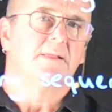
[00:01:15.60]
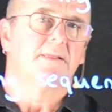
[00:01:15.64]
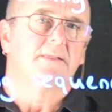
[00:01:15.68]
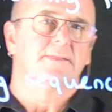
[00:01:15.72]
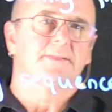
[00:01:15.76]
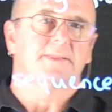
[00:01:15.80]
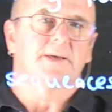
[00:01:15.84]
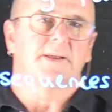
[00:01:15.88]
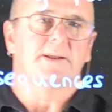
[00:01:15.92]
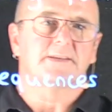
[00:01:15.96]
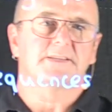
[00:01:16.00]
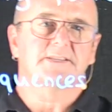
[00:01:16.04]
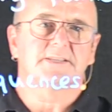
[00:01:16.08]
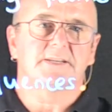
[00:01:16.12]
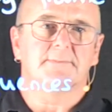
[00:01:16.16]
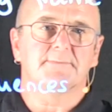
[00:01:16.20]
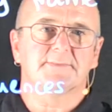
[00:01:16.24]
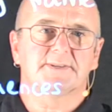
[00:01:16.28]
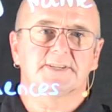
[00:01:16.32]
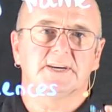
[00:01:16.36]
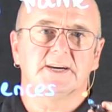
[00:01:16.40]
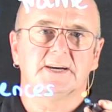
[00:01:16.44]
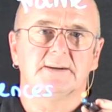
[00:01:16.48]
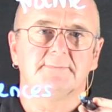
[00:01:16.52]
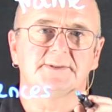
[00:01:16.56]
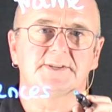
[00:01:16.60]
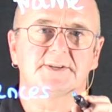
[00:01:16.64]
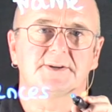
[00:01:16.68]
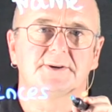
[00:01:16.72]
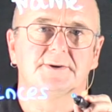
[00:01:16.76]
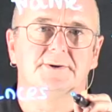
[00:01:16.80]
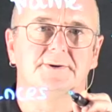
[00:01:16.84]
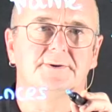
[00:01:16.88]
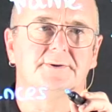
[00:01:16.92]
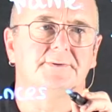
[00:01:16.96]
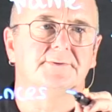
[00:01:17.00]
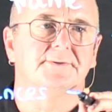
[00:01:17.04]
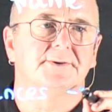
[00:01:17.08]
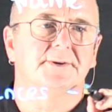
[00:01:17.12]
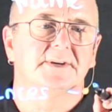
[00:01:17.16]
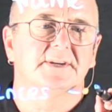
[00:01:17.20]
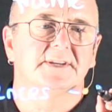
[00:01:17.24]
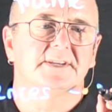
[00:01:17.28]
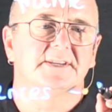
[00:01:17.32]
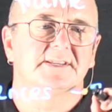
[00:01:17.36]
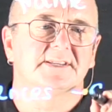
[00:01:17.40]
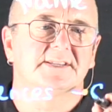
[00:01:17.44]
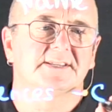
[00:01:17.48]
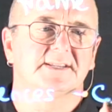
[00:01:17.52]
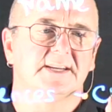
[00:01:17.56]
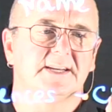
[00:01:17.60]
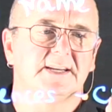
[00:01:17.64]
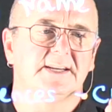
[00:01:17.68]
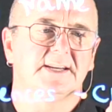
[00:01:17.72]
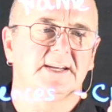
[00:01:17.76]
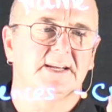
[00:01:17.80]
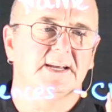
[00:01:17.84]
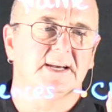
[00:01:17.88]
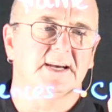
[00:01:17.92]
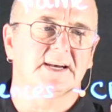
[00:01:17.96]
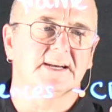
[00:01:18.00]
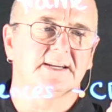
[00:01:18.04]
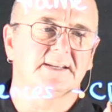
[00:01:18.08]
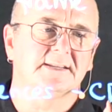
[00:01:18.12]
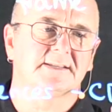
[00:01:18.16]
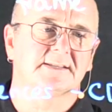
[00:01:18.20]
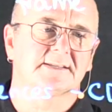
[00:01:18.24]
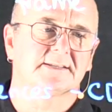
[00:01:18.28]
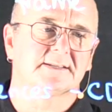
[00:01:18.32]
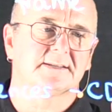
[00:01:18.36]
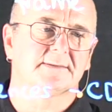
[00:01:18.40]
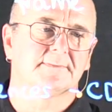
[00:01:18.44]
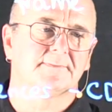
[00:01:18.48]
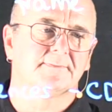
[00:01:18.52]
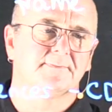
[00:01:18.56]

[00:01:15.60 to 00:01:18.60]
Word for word: that are sometimes called CDS.